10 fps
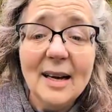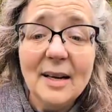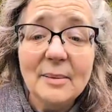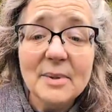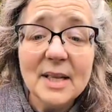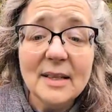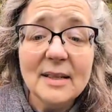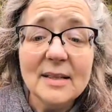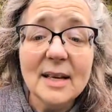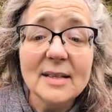Um,
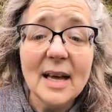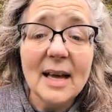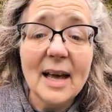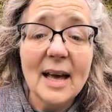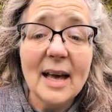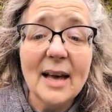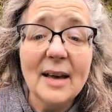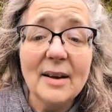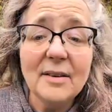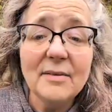Sandy says, I
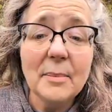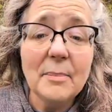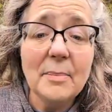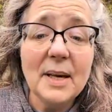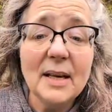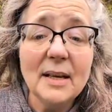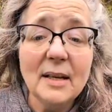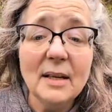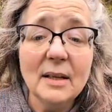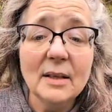have a
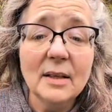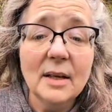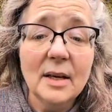big